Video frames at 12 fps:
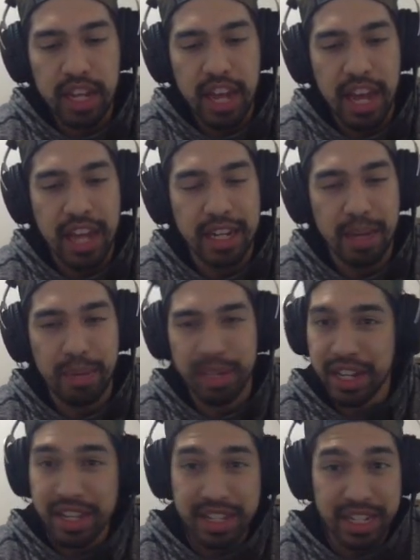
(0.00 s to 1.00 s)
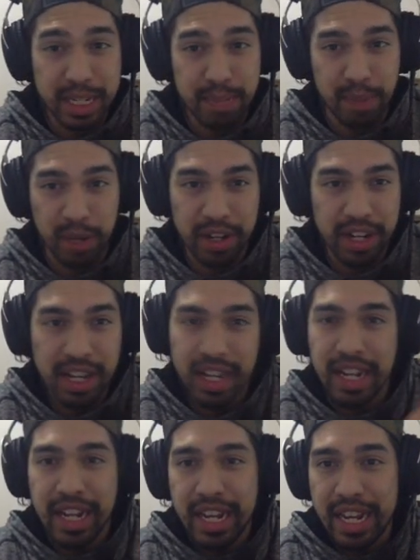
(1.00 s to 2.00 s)
And uh, because he's burned,
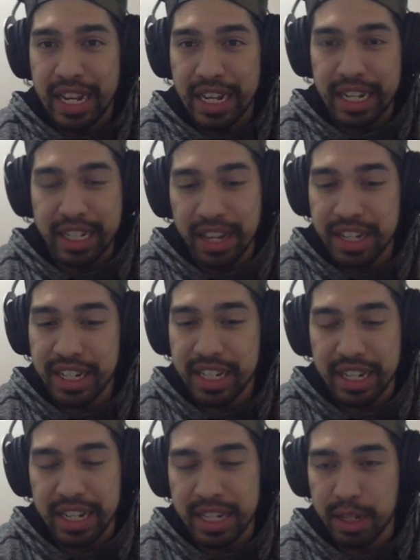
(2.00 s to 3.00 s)
because he his